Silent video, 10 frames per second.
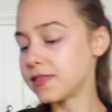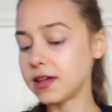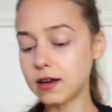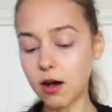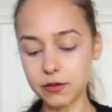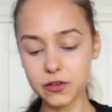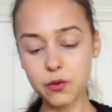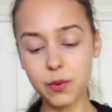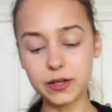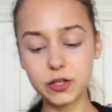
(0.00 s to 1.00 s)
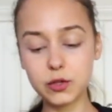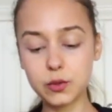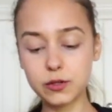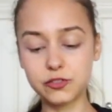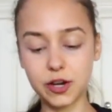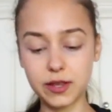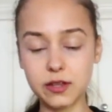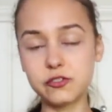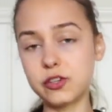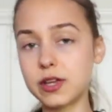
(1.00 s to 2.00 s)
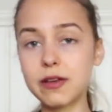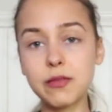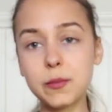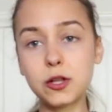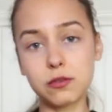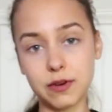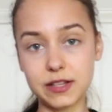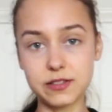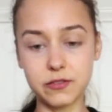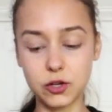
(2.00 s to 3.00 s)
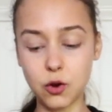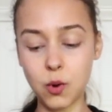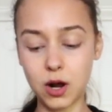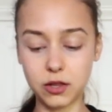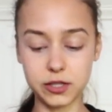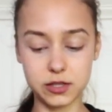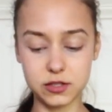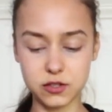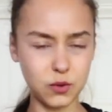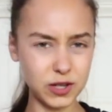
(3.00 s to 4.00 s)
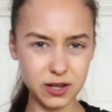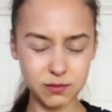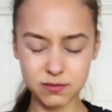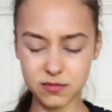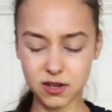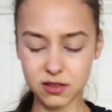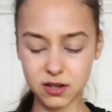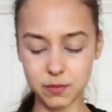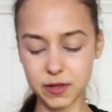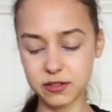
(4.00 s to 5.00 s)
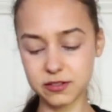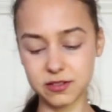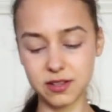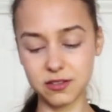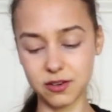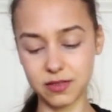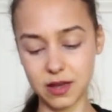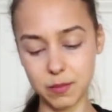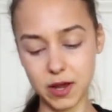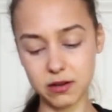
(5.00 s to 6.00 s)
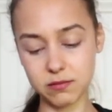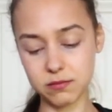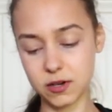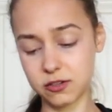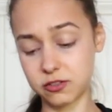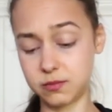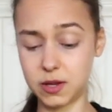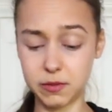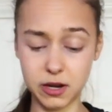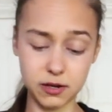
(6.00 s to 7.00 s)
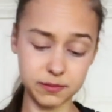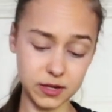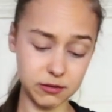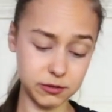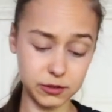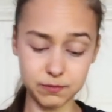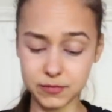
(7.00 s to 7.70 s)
then also when you drain these, you can give them a little rinse if you don't want like the sodium on there, but these aren't that bad. Actually, maybe they're, I don't know.